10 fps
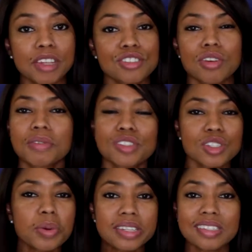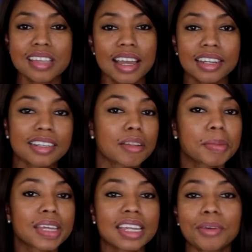And so I was so excited in the
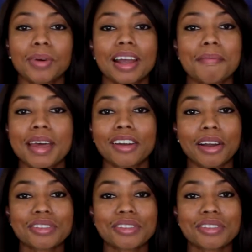beginning when I met her.